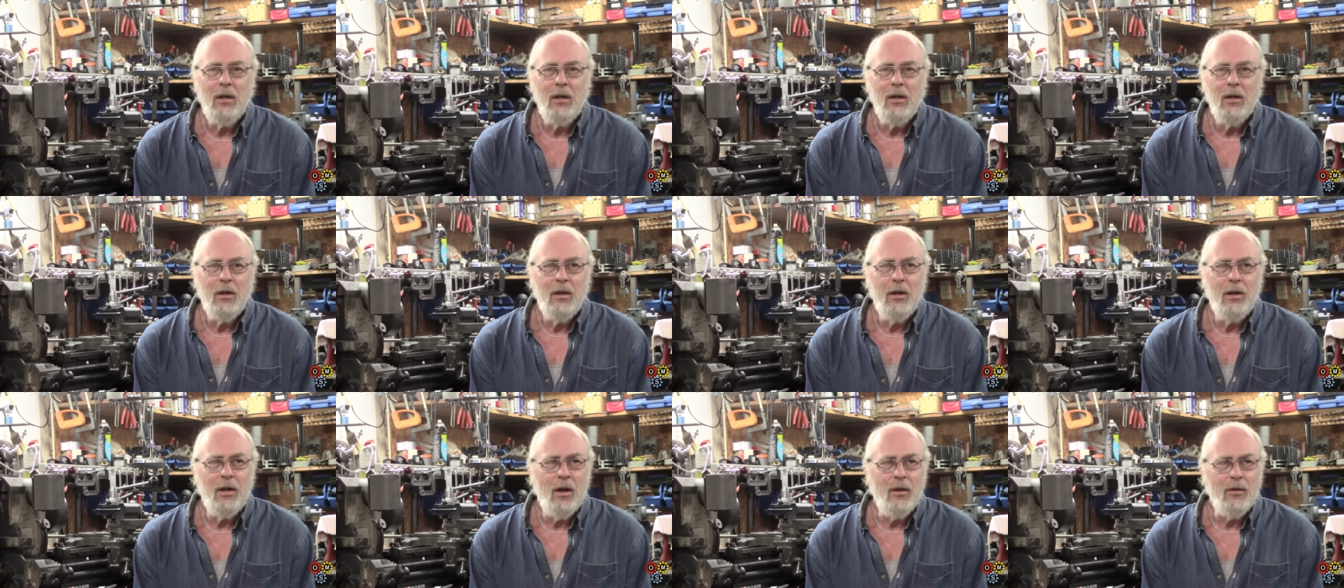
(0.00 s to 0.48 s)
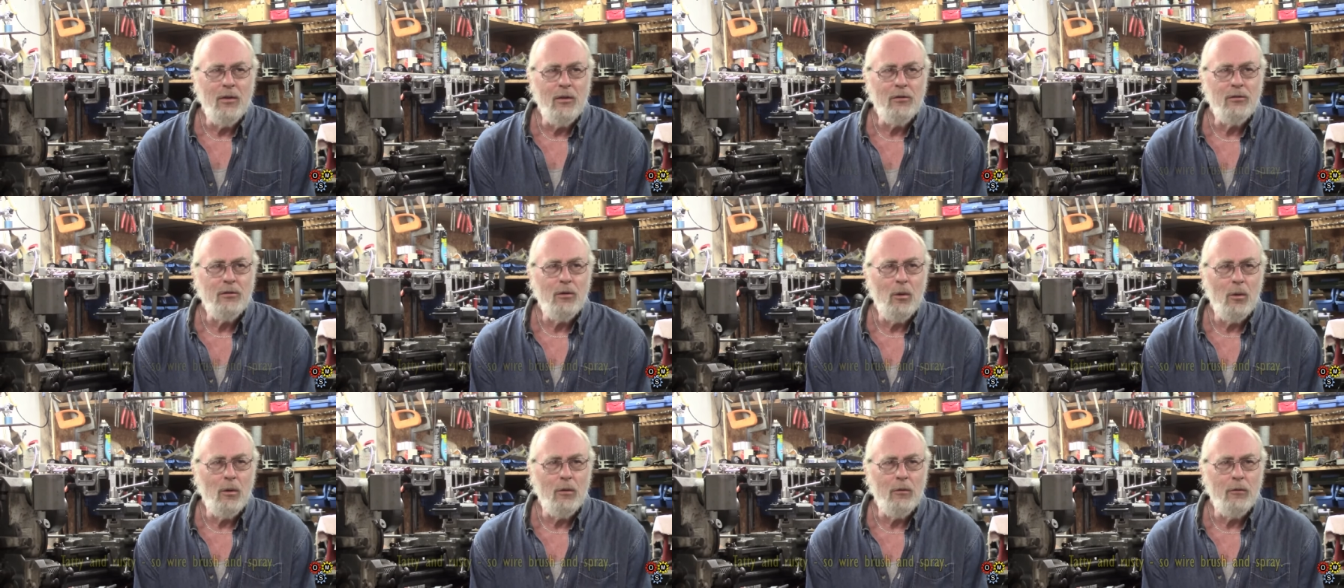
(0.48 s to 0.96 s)
You know, the
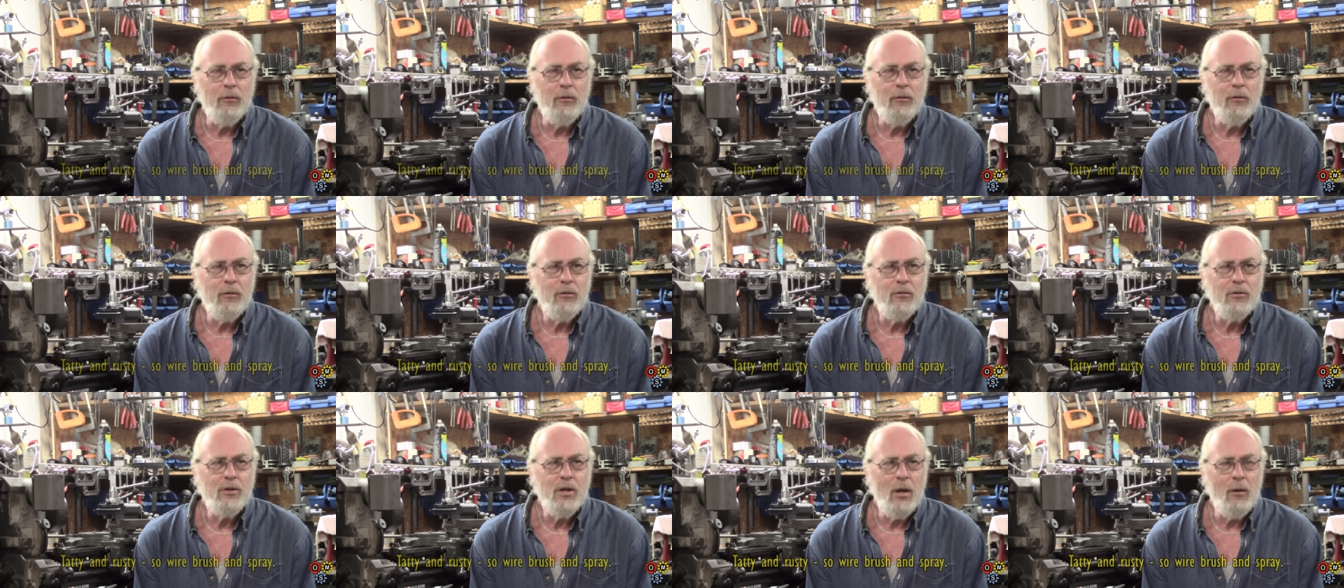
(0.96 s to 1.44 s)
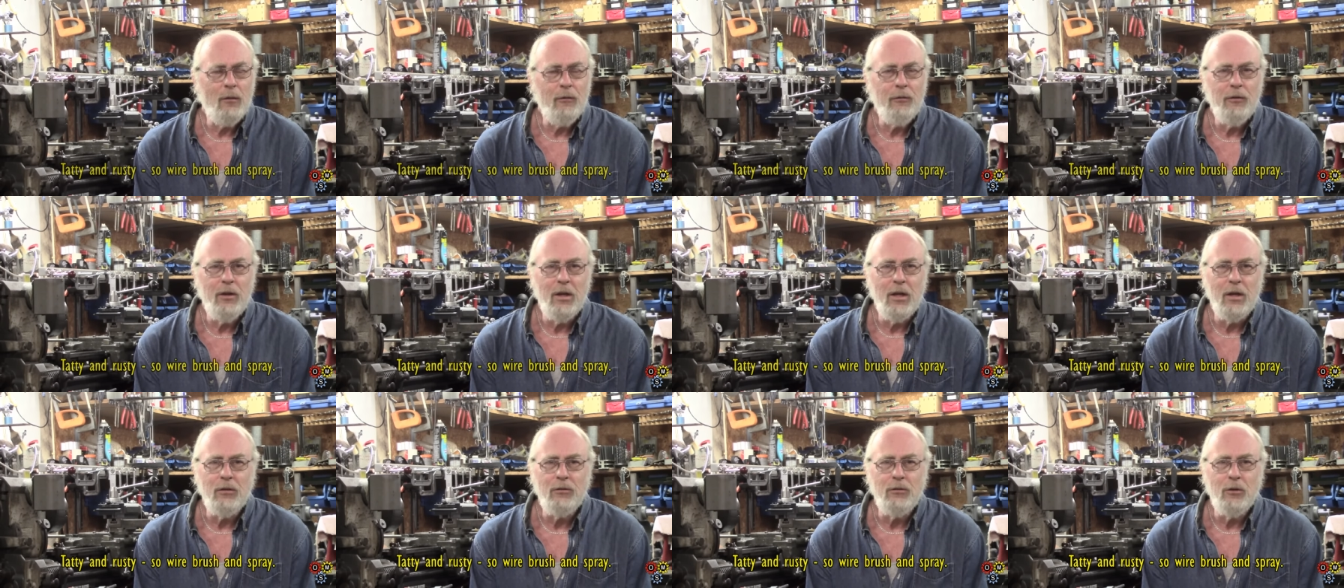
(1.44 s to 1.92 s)
sort of shelf
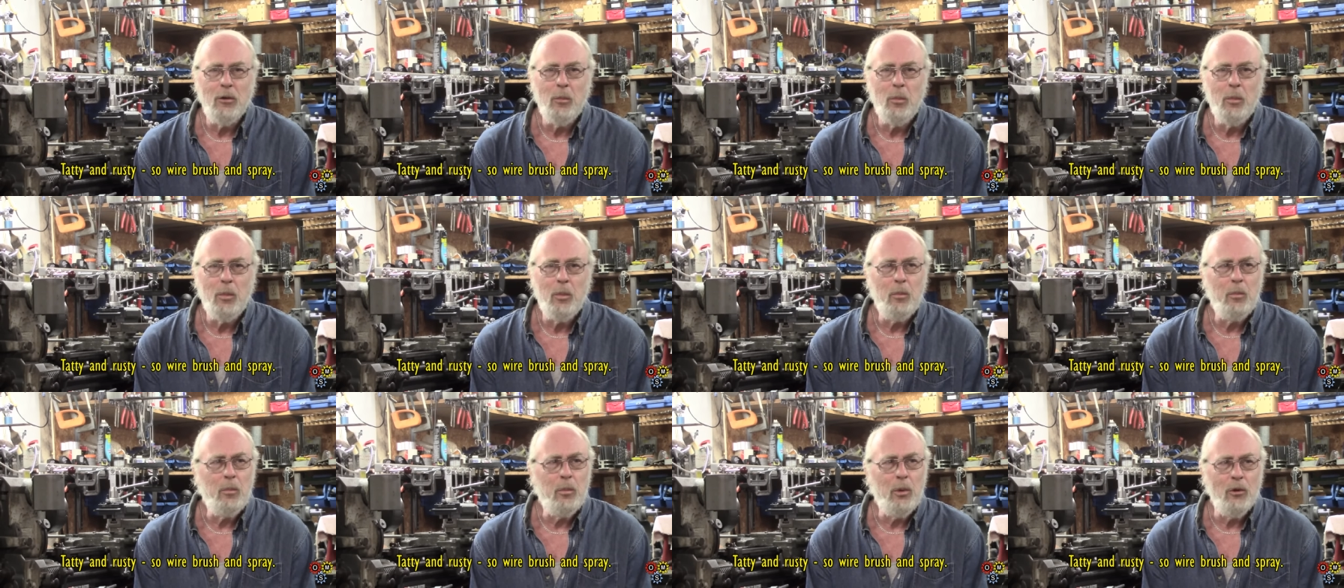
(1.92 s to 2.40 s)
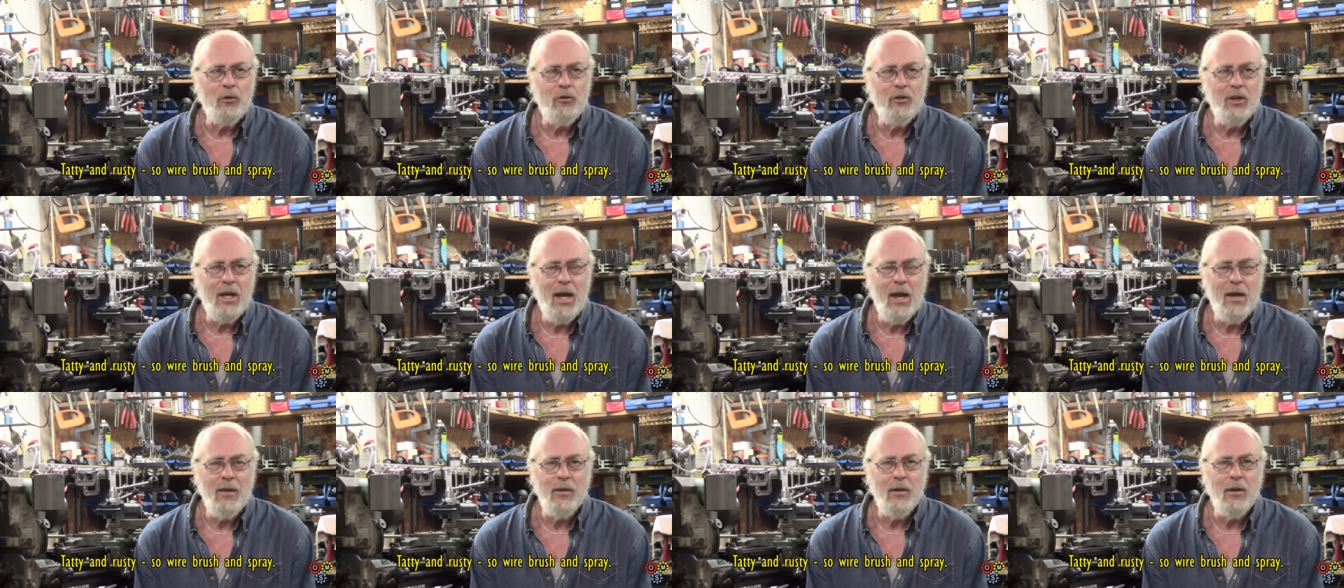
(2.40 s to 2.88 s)
things you put
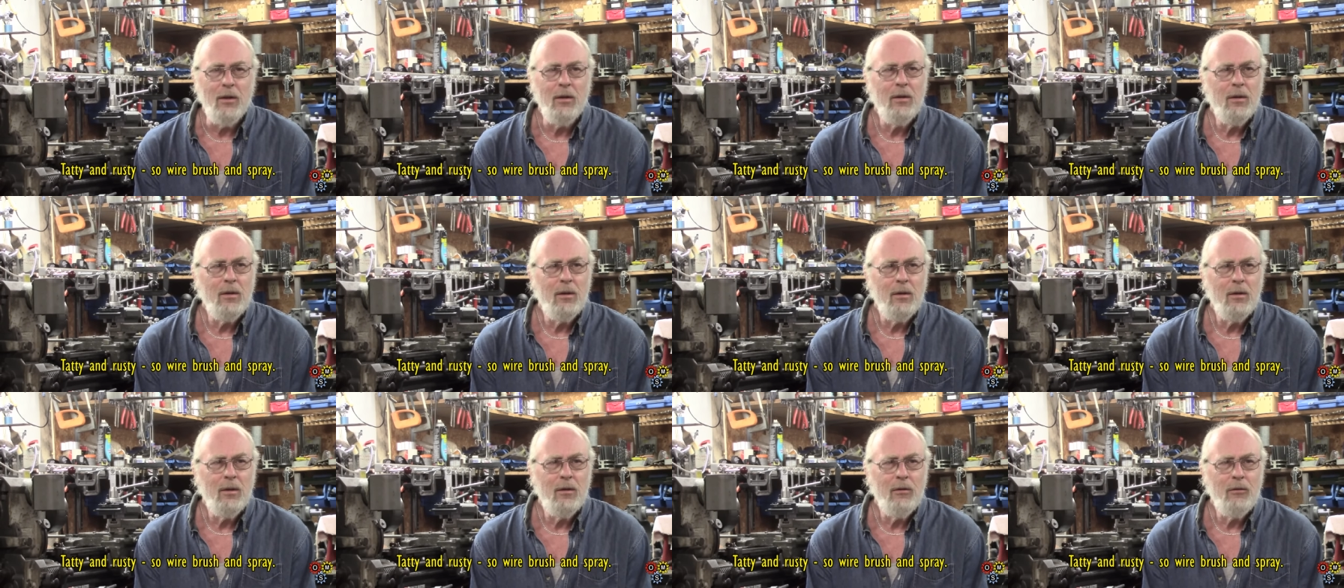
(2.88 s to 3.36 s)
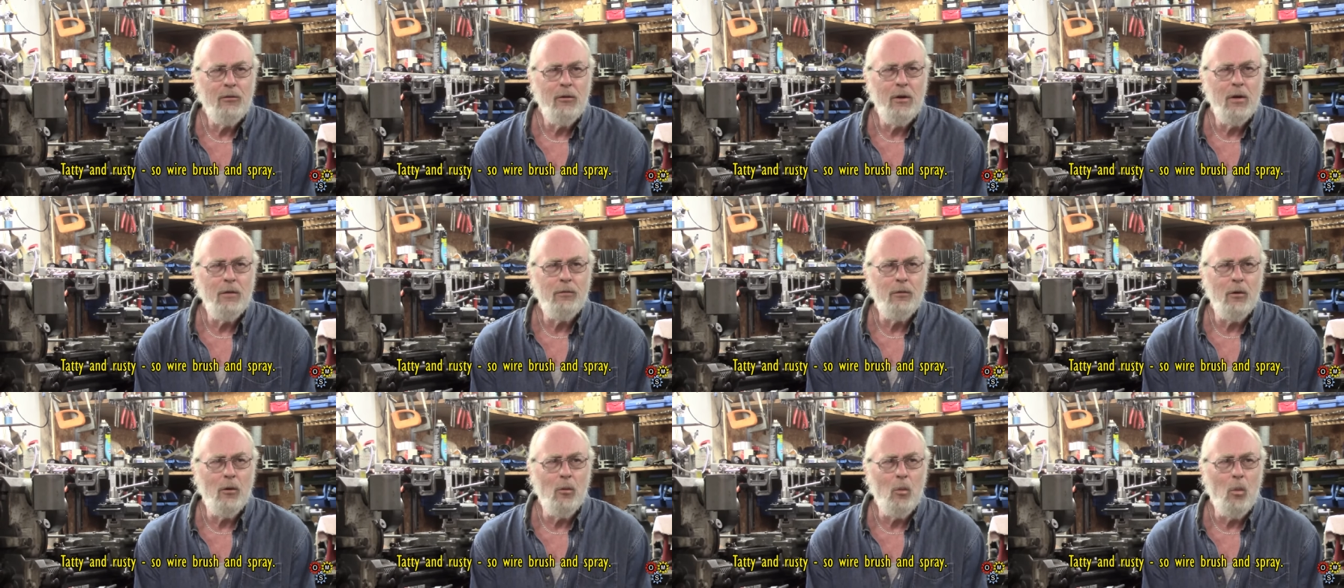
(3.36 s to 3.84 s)
together, three
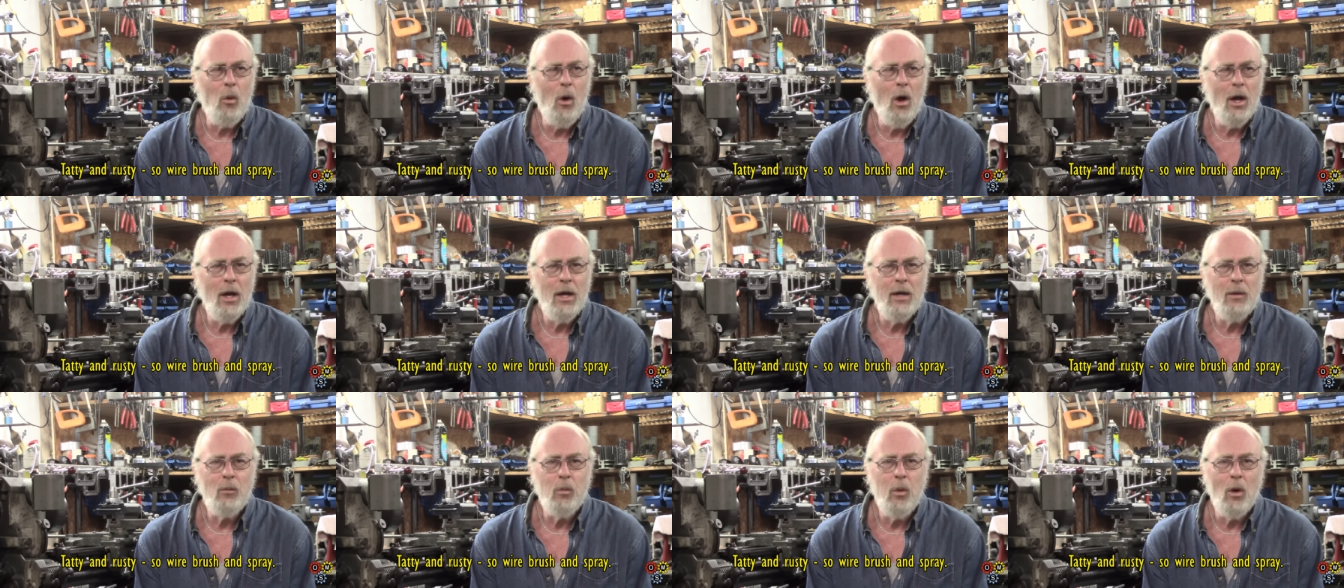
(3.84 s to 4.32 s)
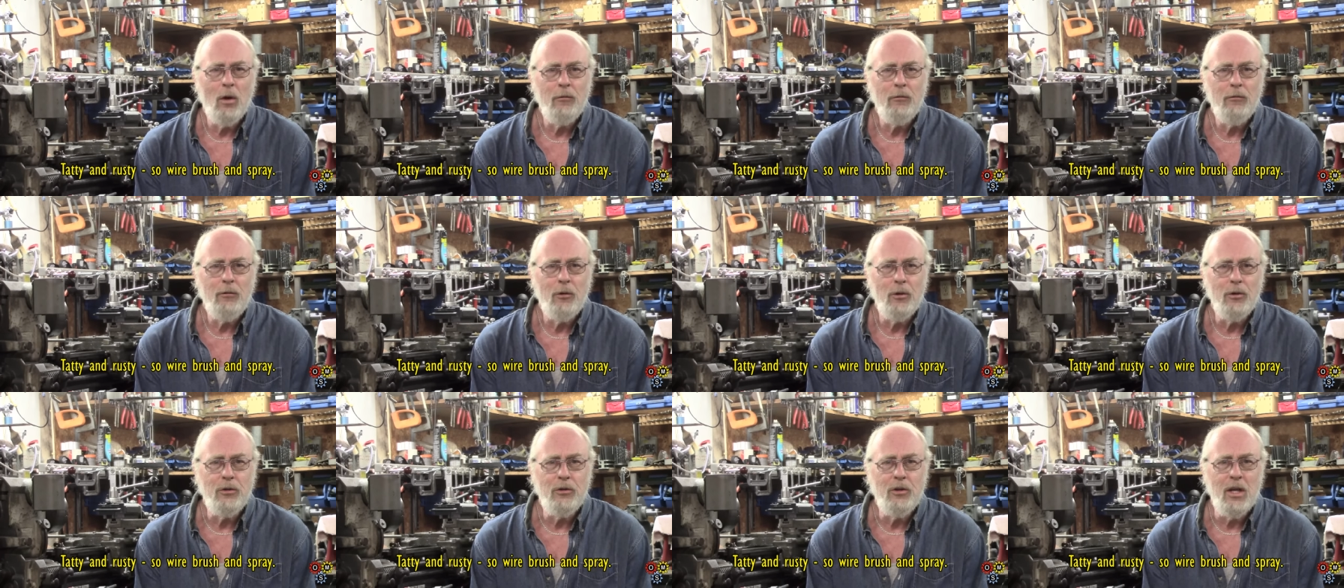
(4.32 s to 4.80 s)
foot wide, one
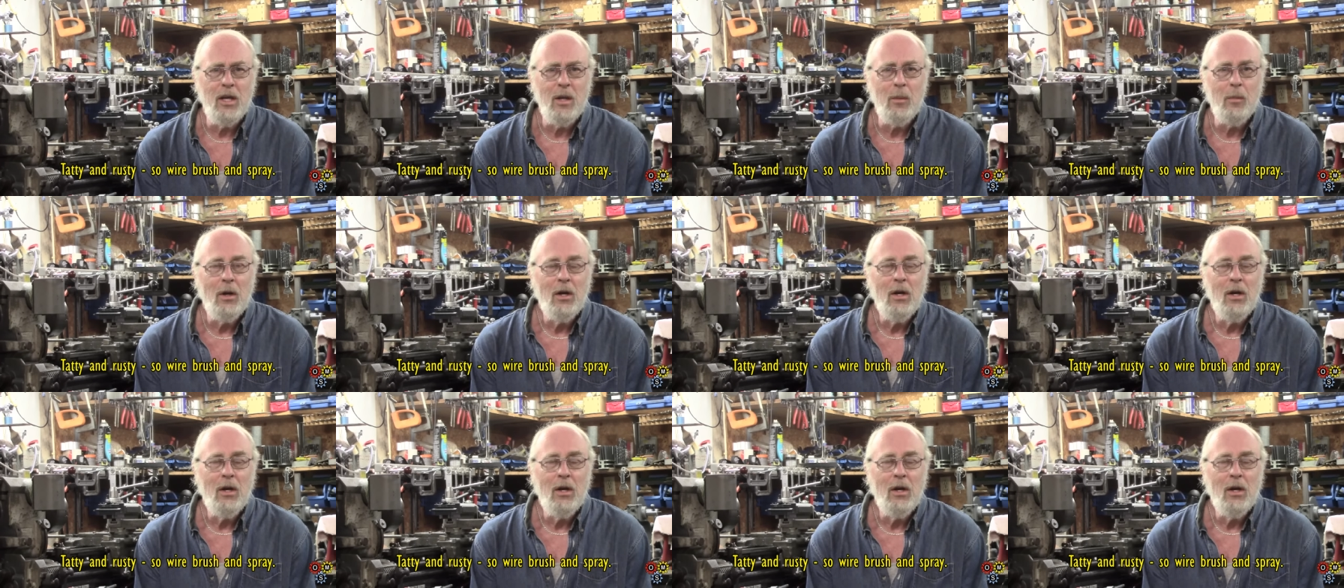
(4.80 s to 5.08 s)
foot deep.